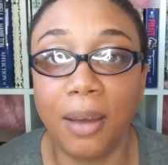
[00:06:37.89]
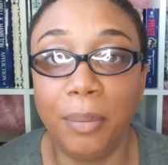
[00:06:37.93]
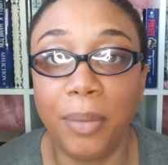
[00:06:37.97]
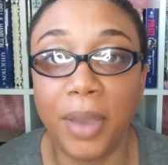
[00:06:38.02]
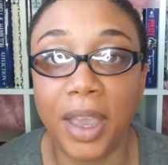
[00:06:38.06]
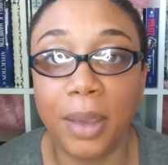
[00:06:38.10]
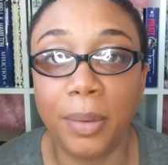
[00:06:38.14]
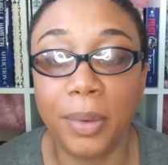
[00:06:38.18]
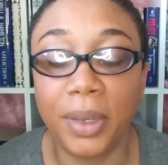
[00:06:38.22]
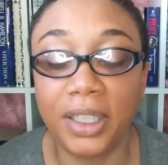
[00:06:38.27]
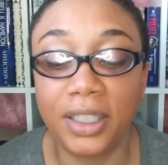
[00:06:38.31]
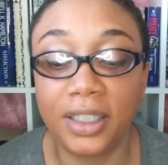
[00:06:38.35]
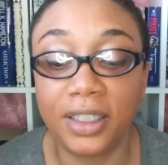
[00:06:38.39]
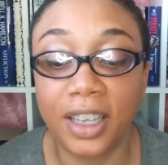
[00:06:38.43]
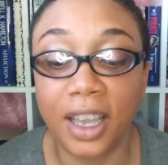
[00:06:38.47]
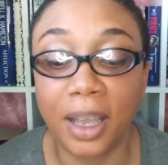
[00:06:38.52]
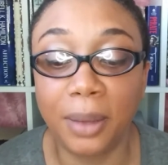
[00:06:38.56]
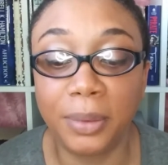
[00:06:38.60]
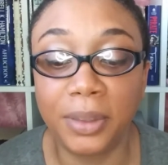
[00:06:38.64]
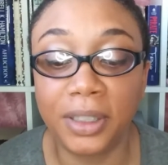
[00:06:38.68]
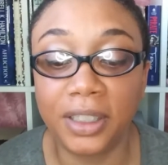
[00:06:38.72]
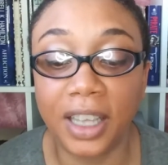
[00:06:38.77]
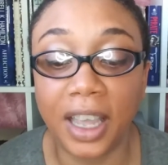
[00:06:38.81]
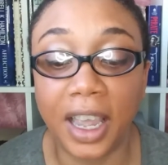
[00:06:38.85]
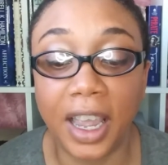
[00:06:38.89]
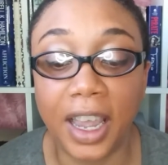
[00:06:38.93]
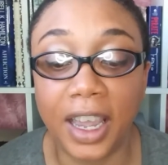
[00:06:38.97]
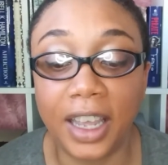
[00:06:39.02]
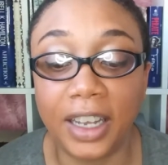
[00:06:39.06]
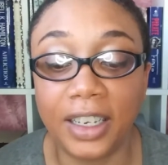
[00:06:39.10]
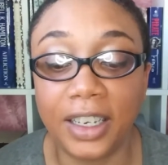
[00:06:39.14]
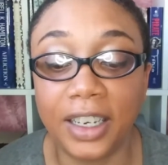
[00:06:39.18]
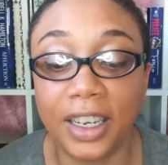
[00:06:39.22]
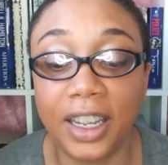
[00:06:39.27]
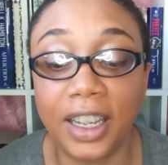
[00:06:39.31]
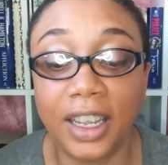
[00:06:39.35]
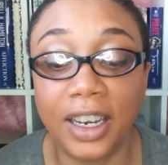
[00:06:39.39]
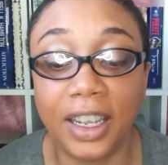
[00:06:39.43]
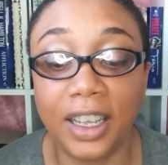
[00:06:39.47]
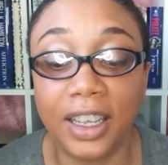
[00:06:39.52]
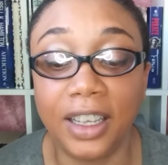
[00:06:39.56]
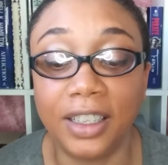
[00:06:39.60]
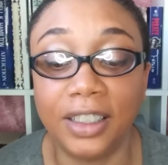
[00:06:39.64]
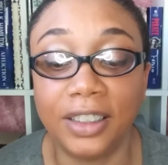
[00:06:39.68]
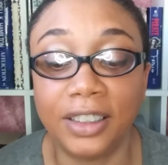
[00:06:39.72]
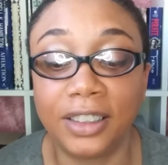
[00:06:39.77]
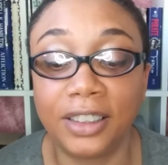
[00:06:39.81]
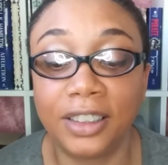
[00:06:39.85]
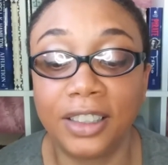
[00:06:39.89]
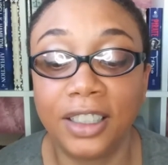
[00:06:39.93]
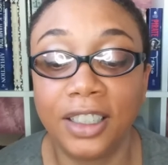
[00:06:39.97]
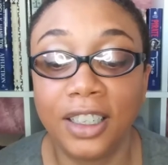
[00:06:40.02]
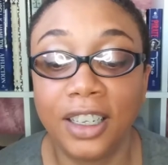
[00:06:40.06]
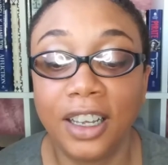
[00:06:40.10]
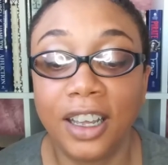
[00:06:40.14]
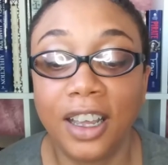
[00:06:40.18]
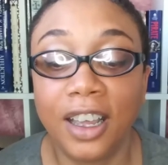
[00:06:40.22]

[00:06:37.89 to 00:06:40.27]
baby steps, and it is.